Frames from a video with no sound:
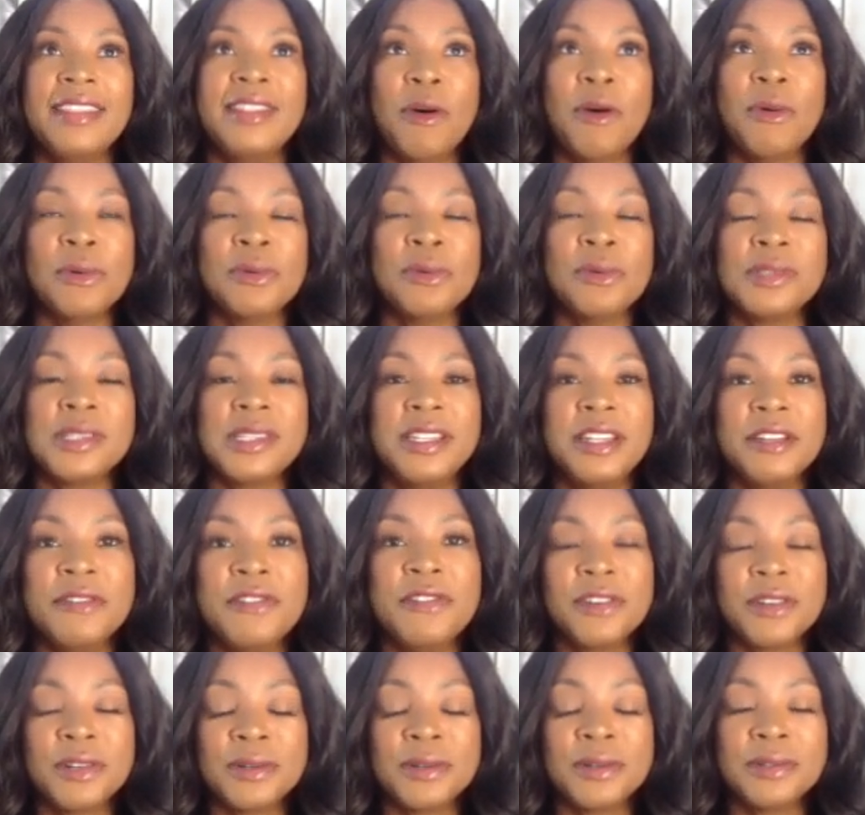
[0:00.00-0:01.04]
those
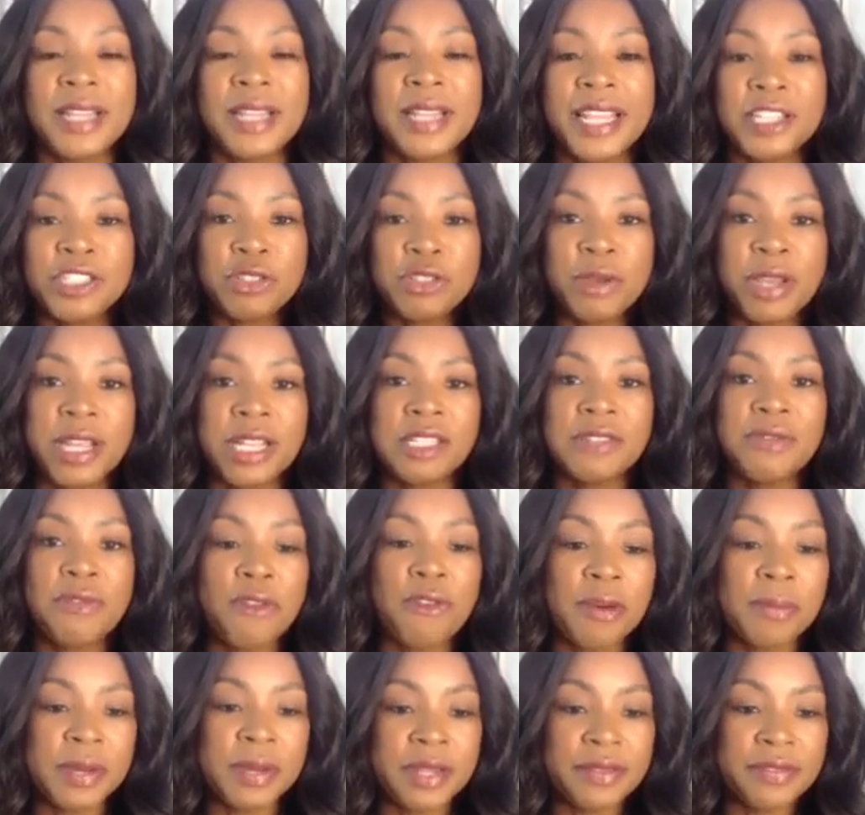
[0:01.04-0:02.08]
difficult and
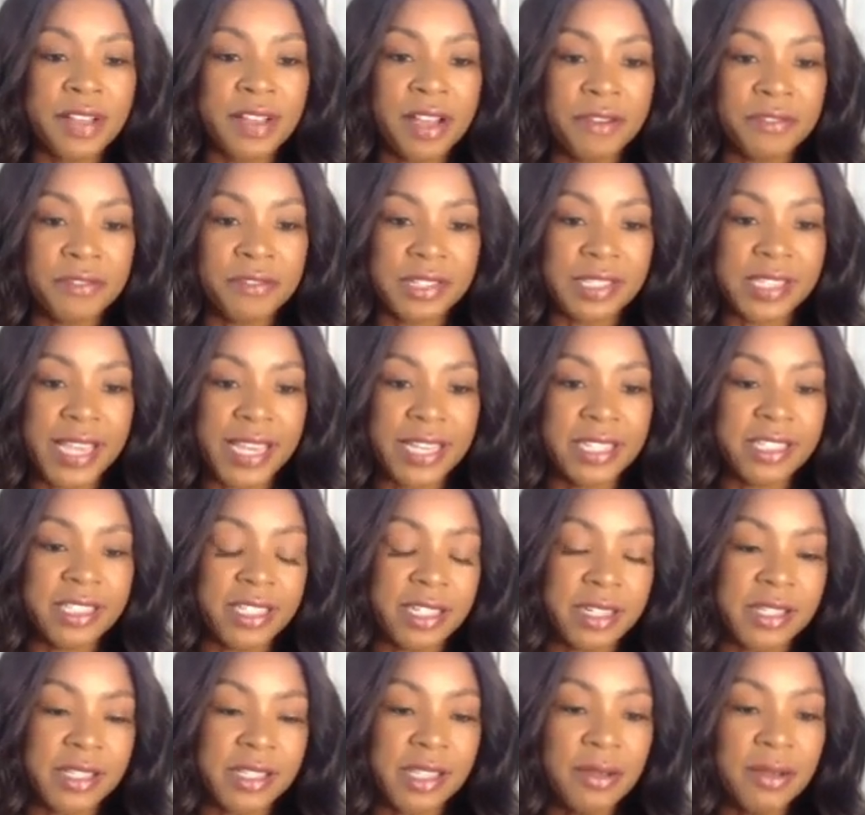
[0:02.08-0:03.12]
transformative
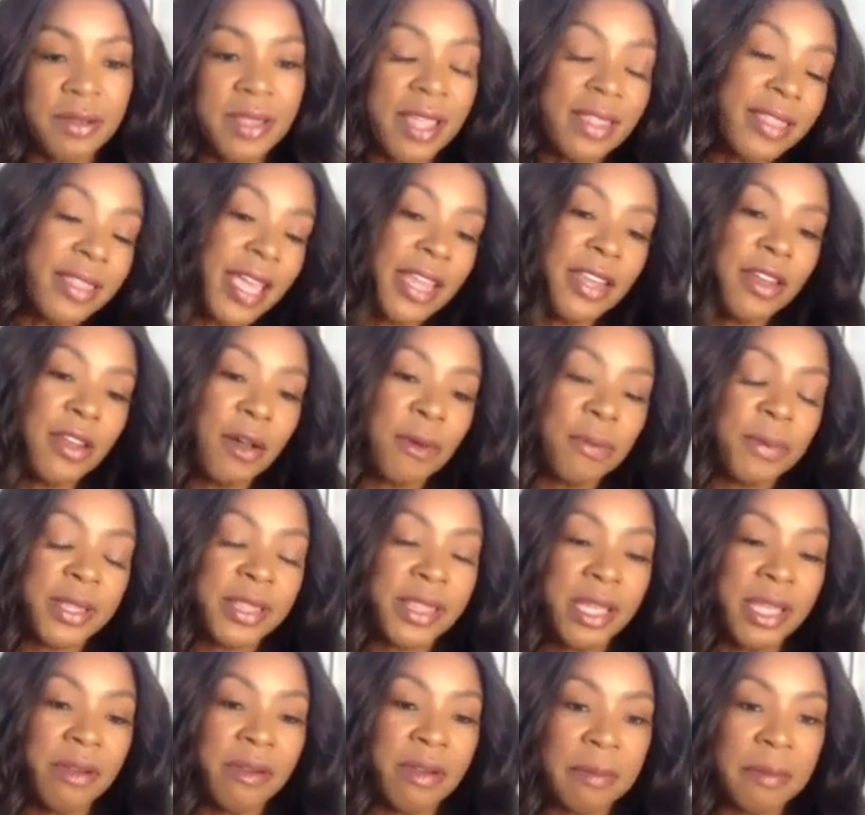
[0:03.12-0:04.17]
conversations so that they know
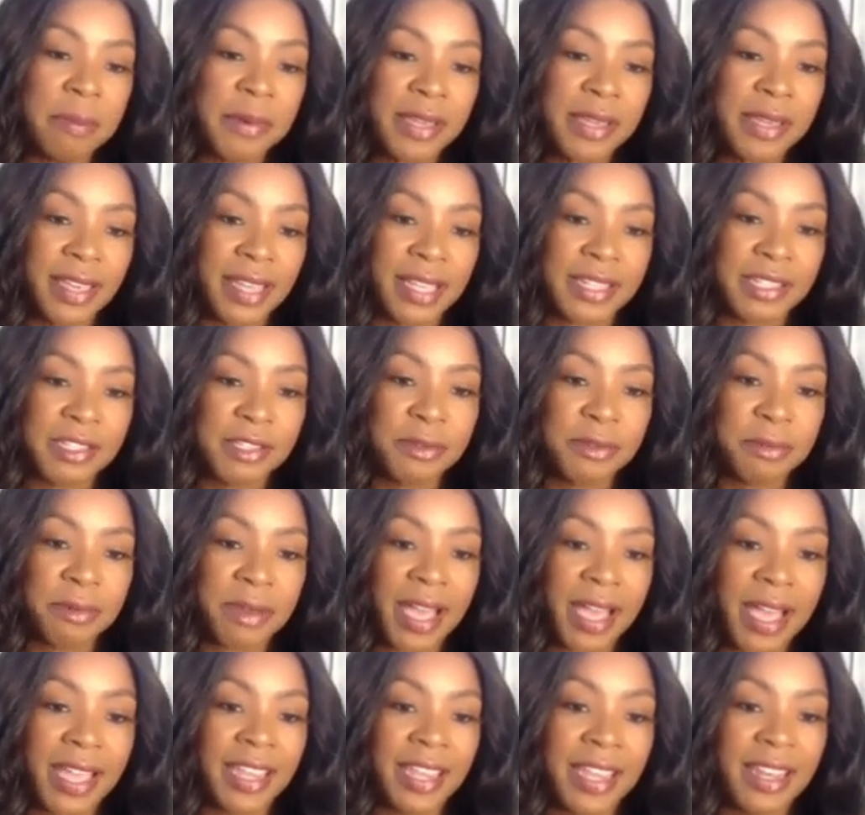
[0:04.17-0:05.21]
what they're up against,
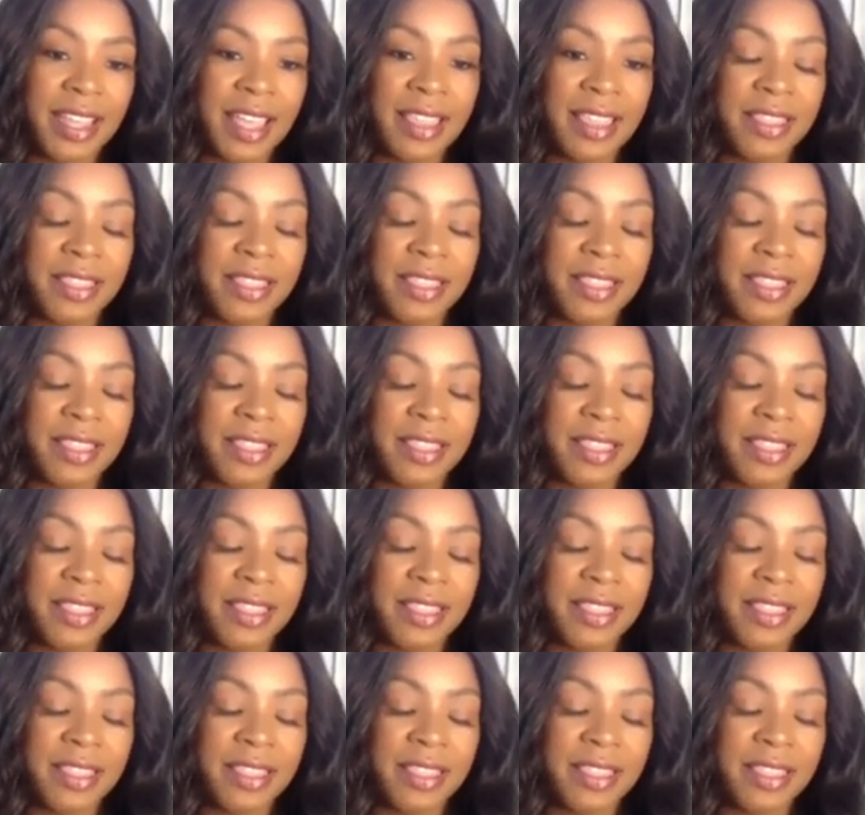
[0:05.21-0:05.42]
right?